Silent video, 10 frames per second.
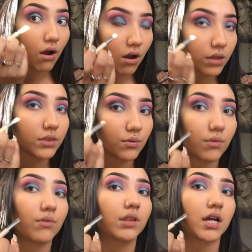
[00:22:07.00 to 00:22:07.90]
on
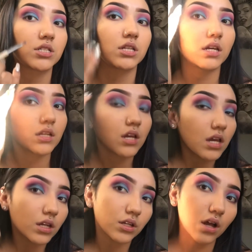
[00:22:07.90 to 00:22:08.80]
the lash line,
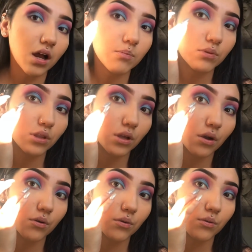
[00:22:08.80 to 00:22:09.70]
not
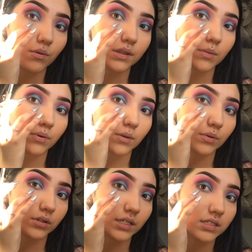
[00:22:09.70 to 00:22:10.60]
below where the
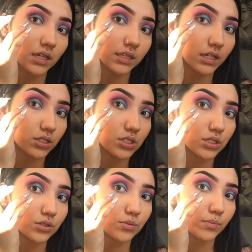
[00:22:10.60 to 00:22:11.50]
purple is, like there
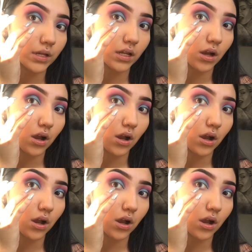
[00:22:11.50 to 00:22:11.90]
too, but